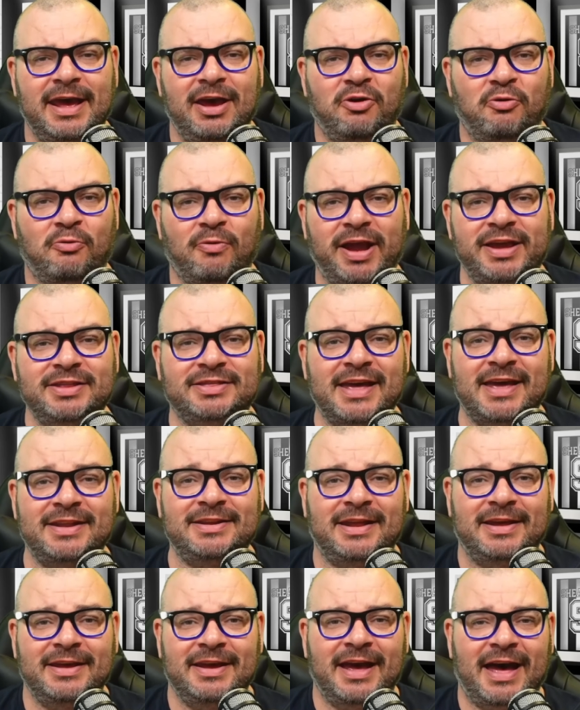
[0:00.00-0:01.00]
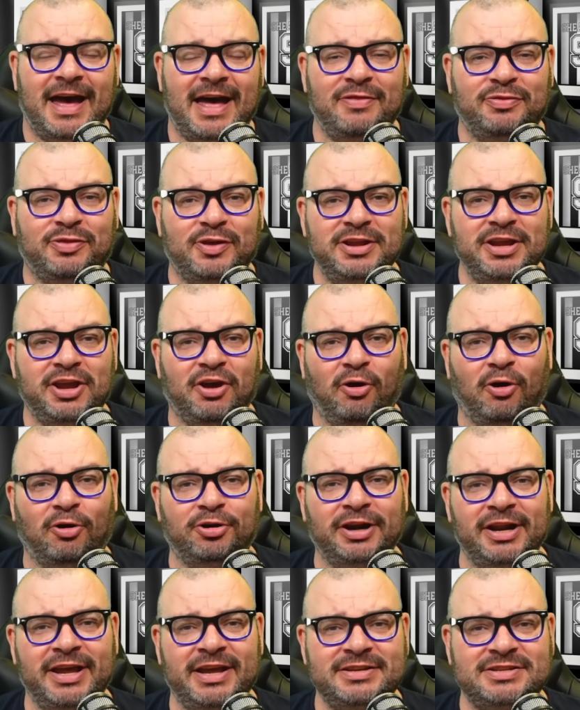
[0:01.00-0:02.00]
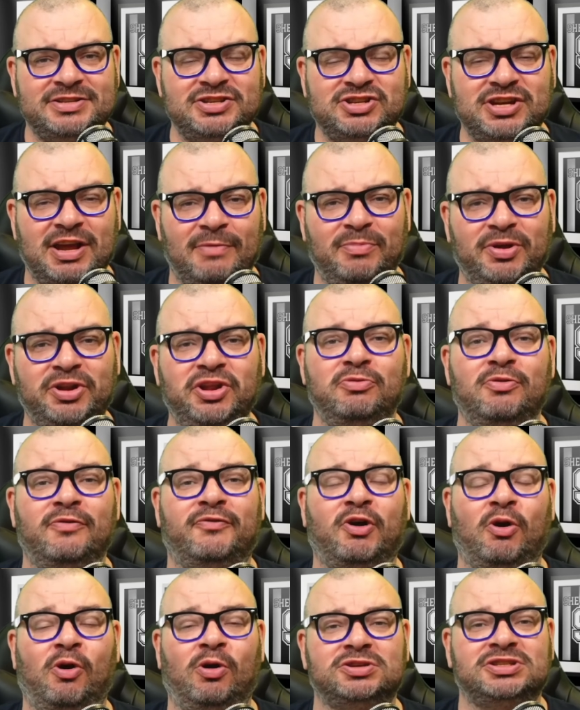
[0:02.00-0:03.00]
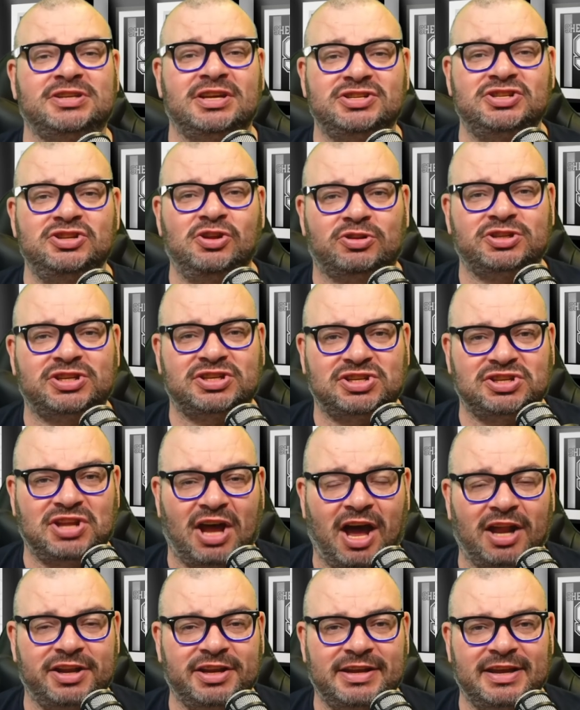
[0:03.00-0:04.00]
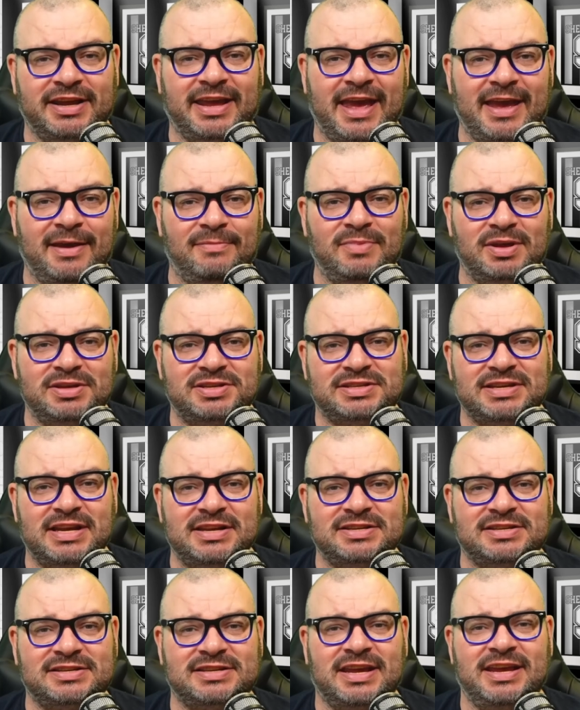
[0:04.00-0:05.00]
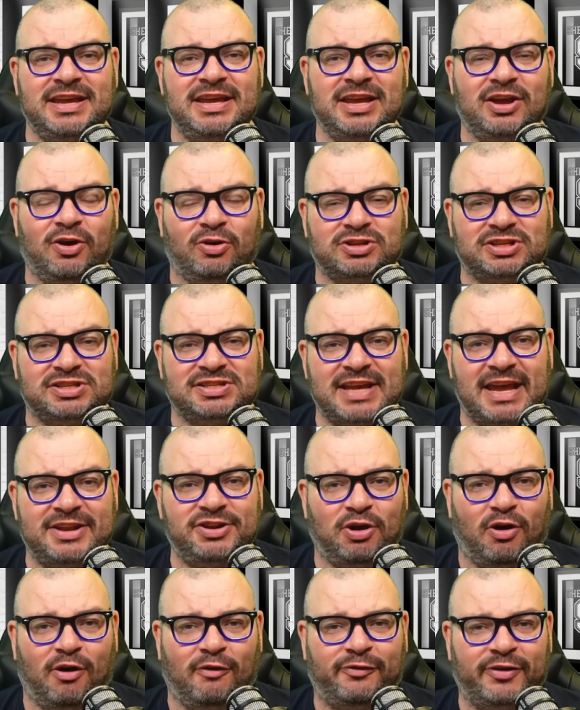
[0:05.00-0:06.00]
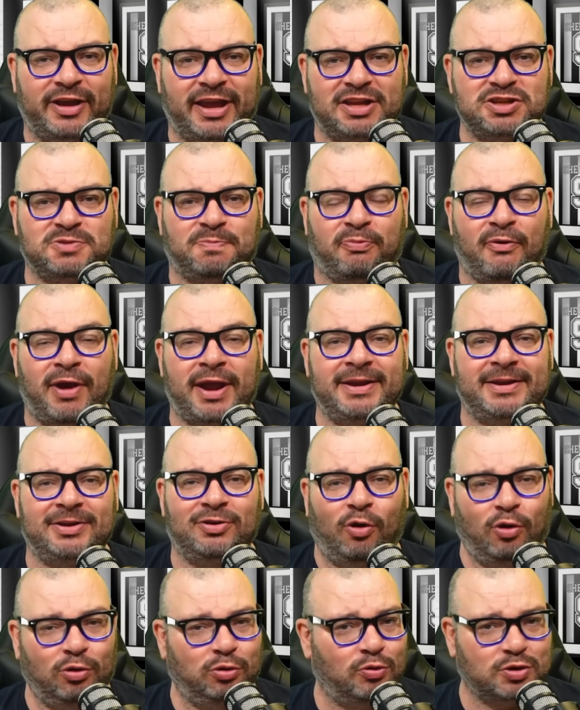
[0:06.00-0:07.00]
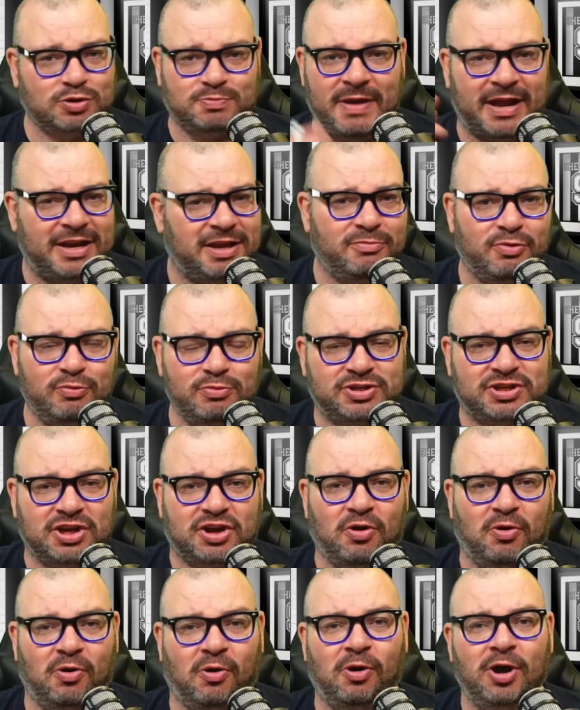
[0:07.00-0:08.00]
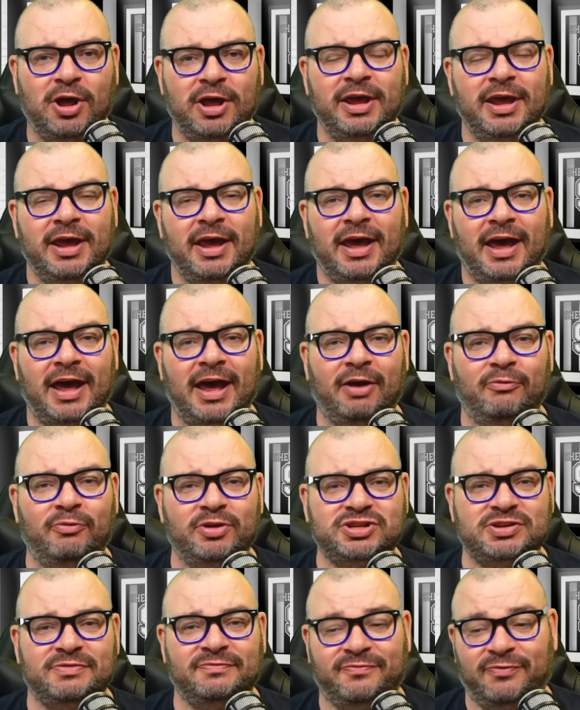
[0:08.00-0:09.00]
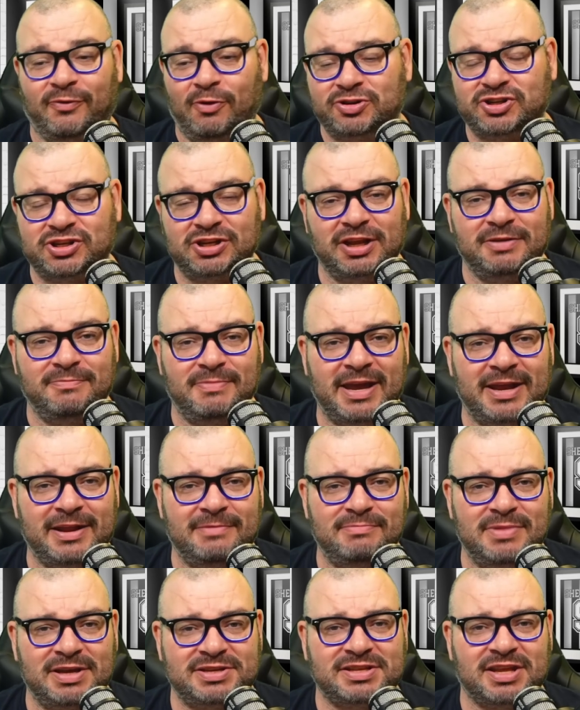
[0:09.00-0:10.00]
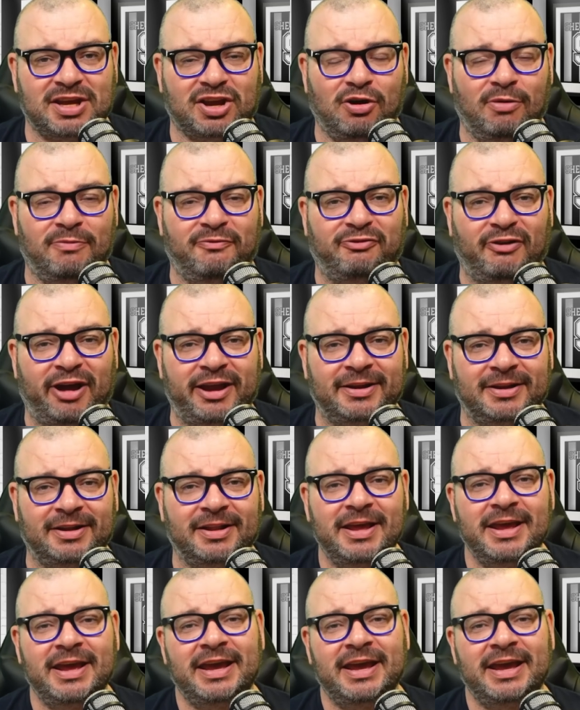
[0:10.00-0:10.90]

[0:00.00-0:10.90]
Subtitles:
Right then, Anthony Gordon, ladies and gentlemen, who of course has not started a game since he got sent off against Brighton all those many moons ago, which unfortunately made him miss the cup final.